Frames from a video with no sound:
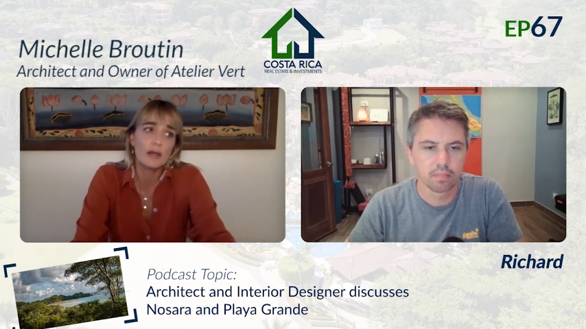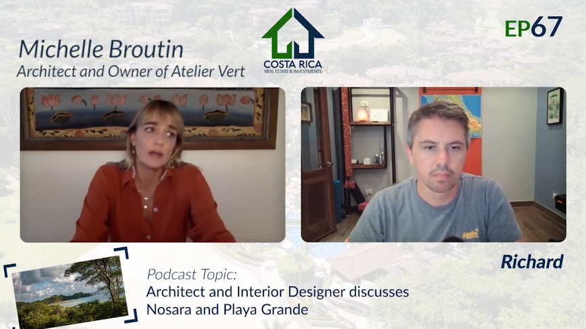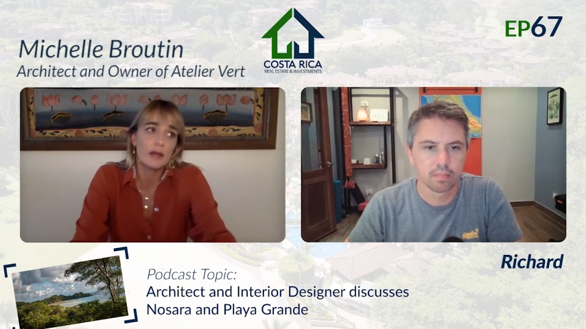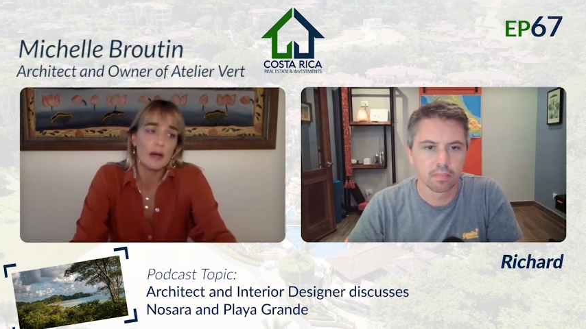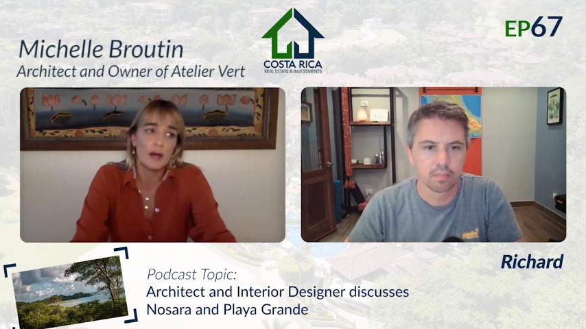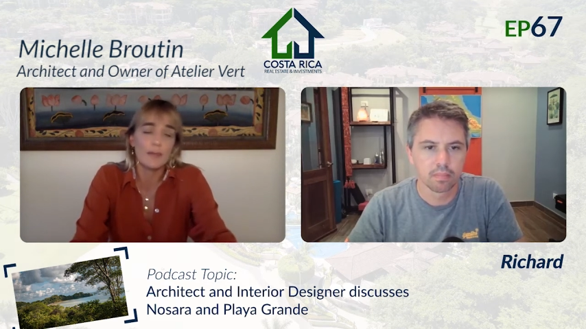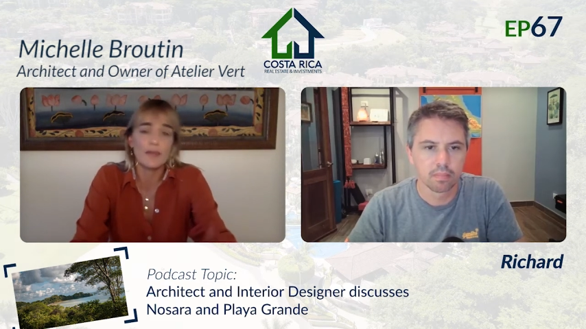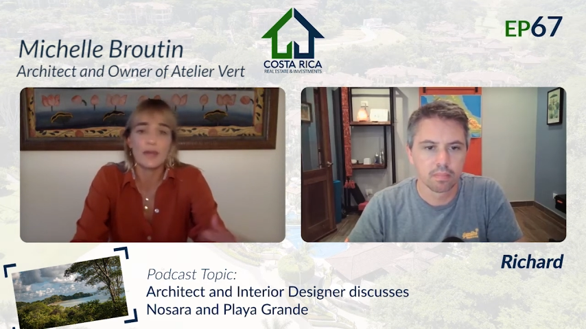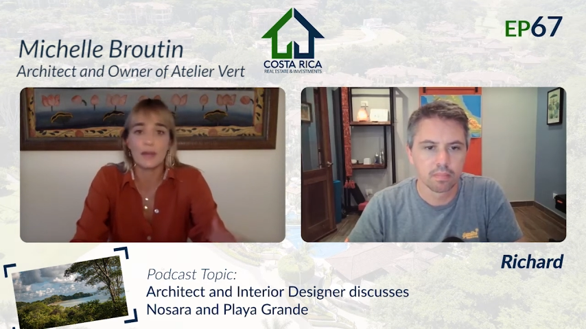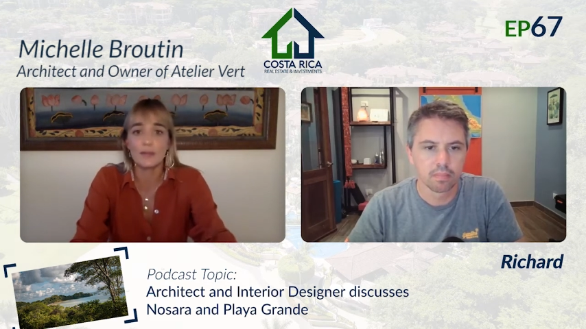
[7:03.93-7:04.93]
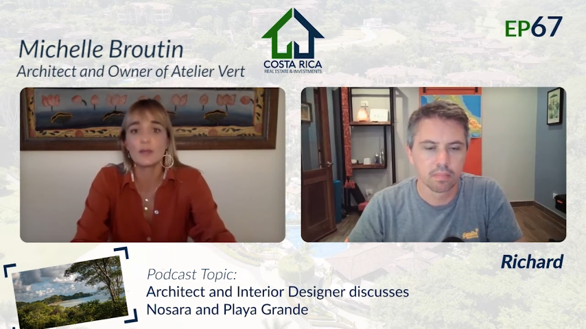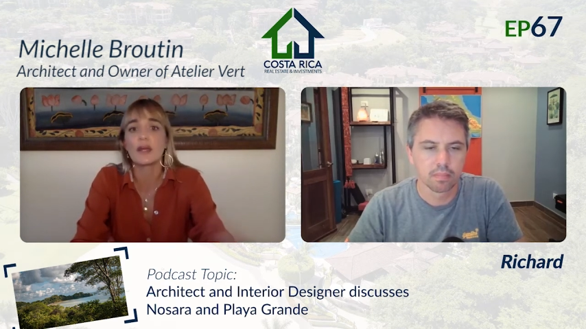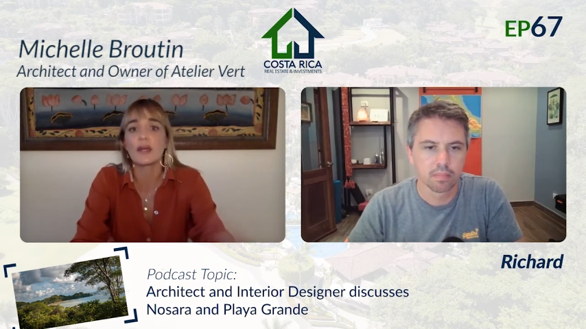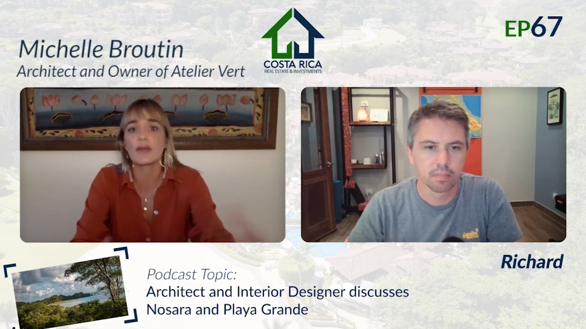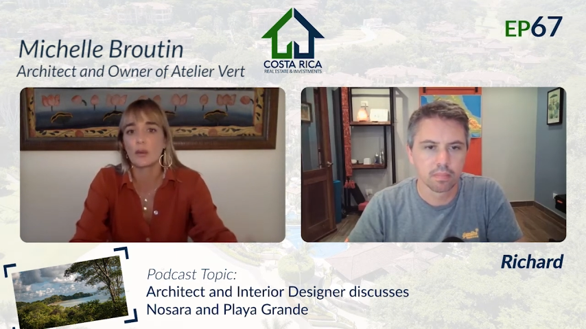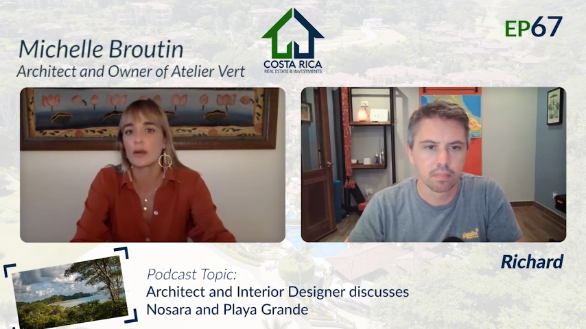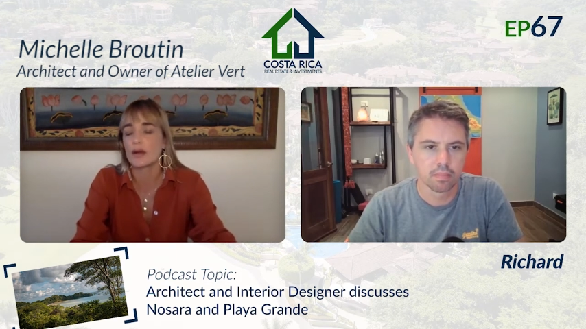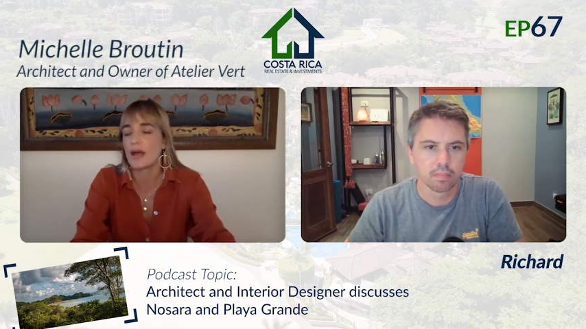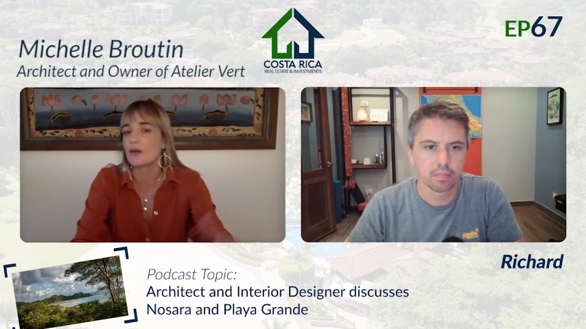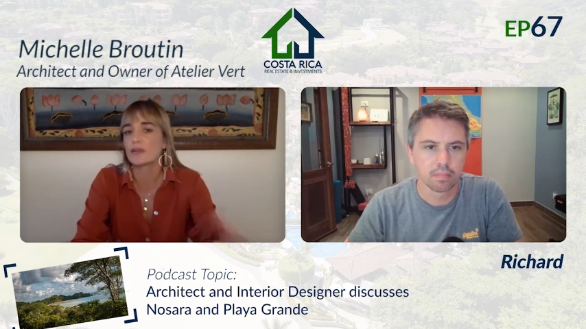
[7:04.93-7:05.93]
Speaker 1: um, they come to me and they want a
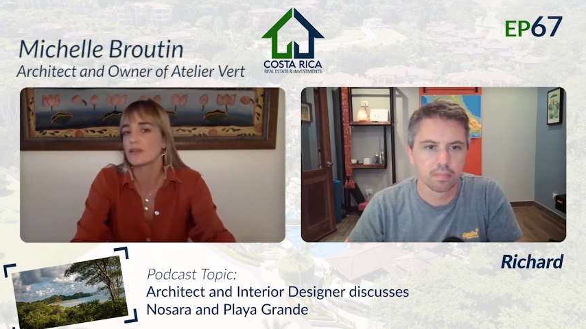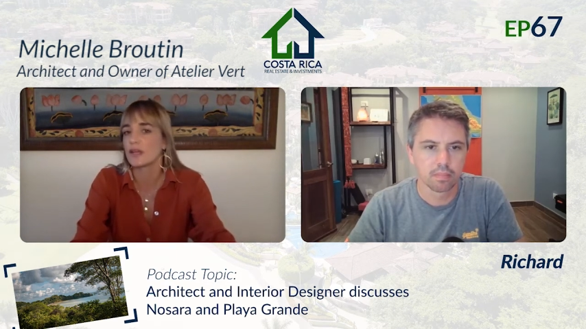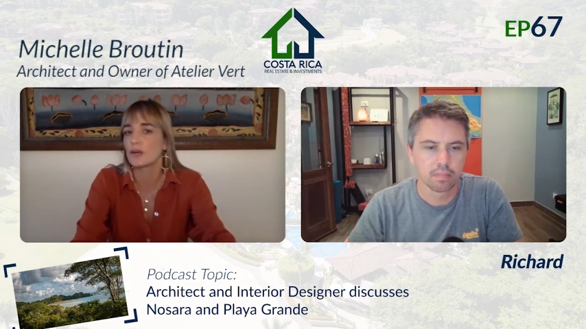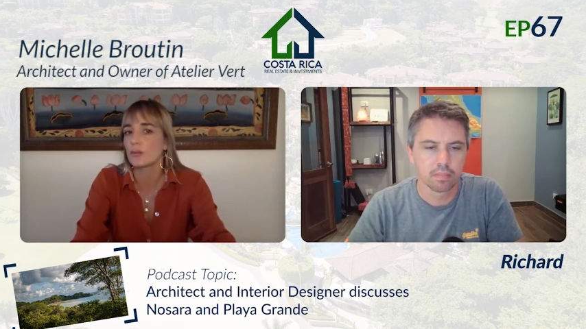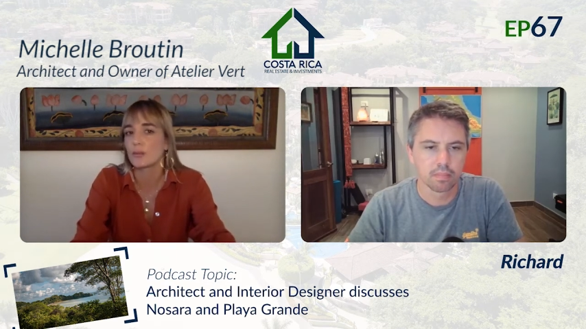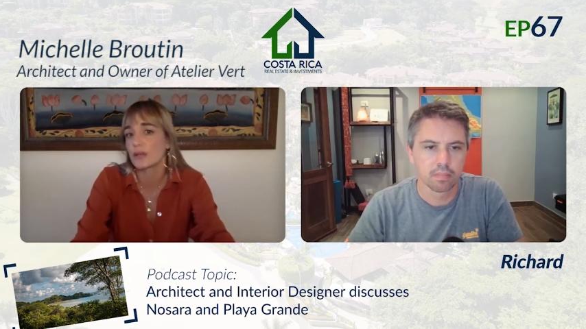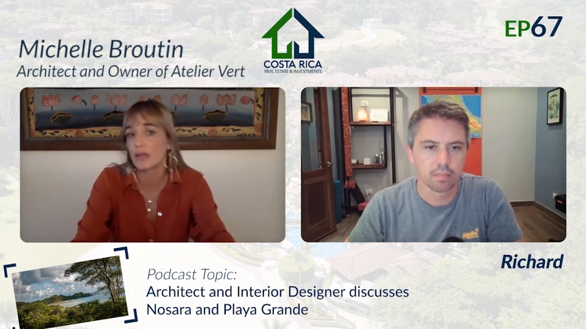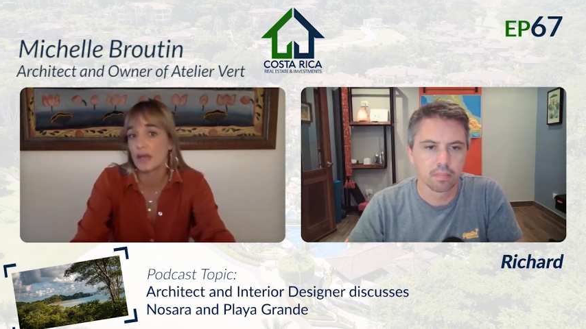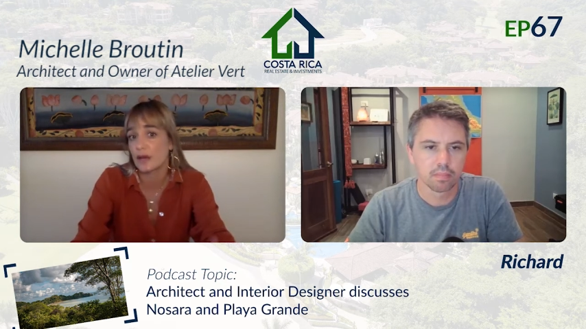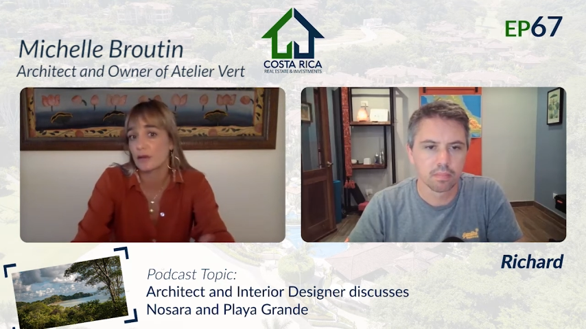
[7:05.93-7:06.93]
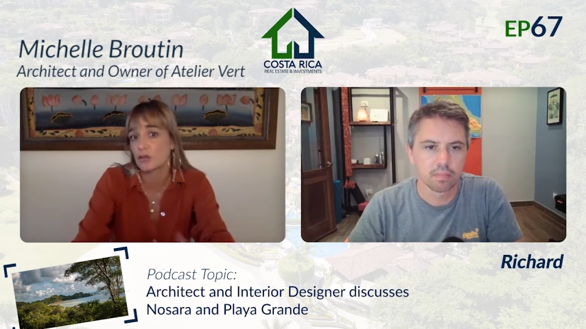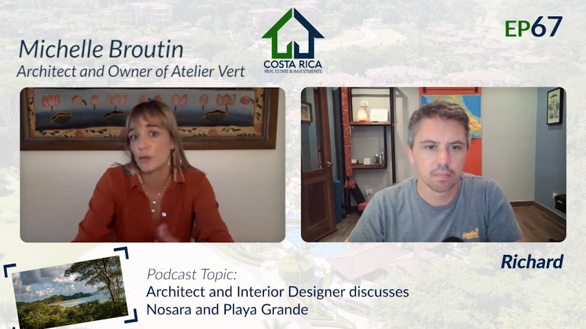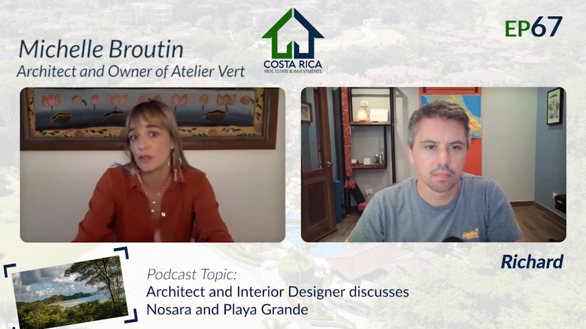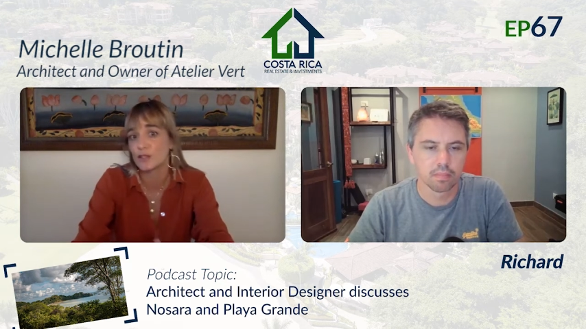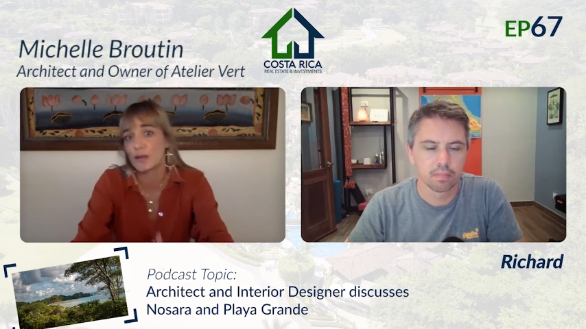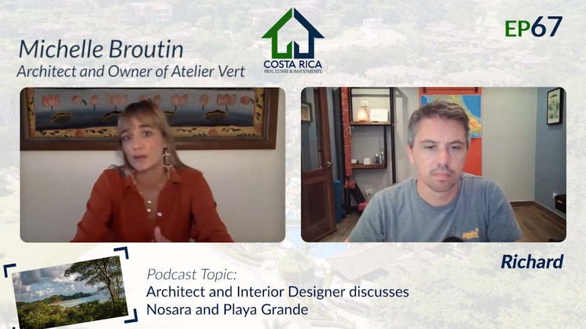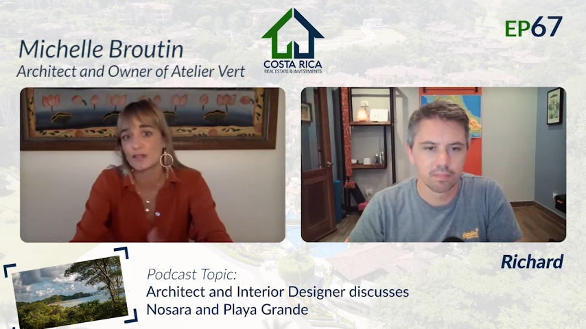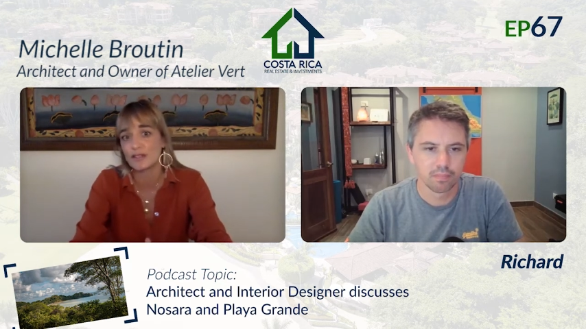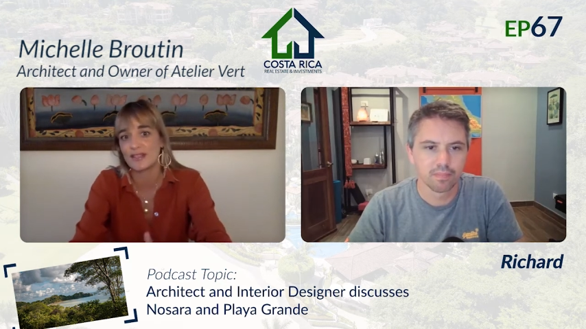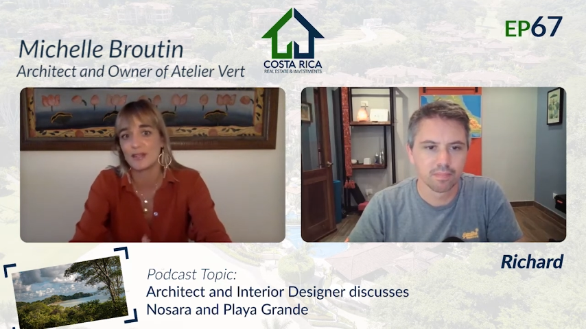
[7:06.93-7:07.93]
house and they don't really care so much about
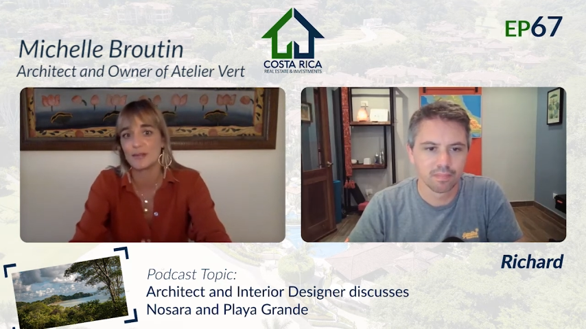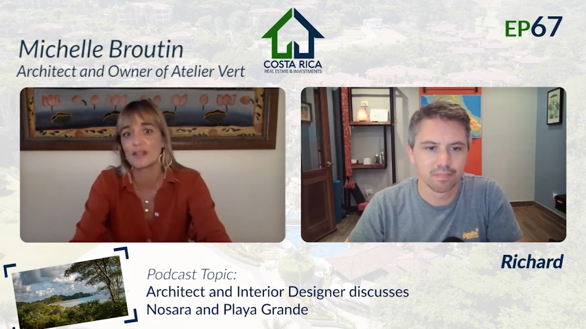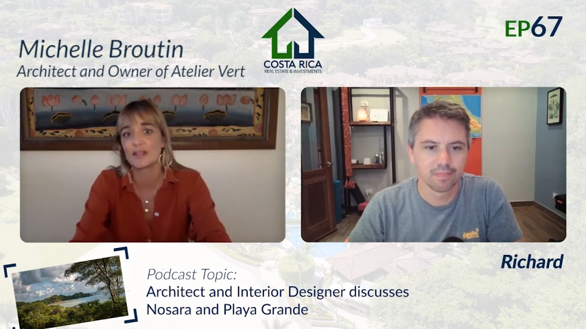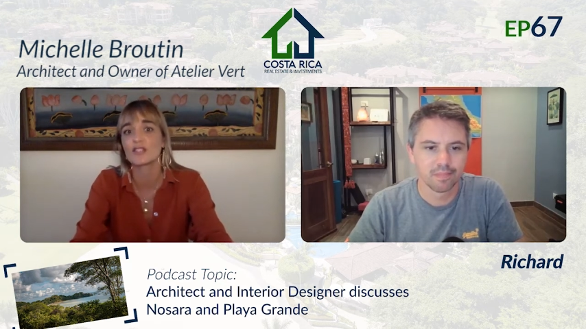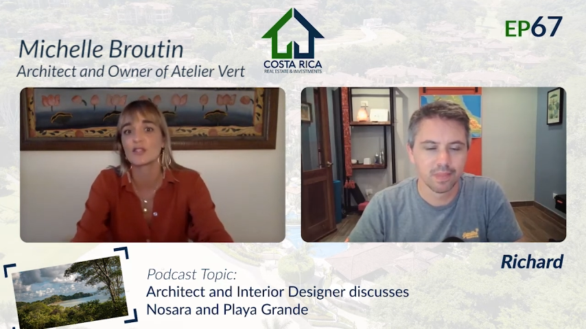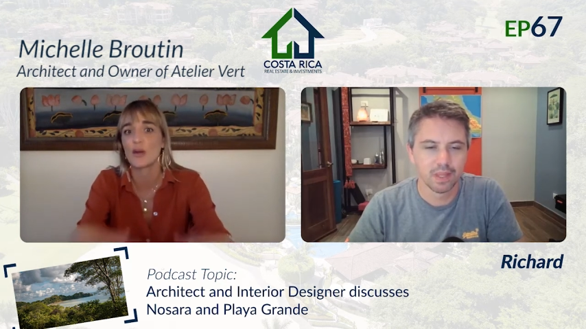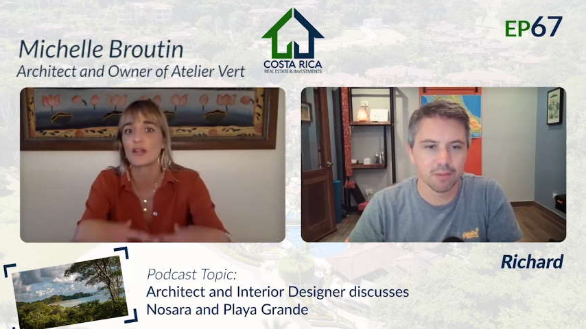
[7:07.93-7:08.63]
sustainability. So I yep.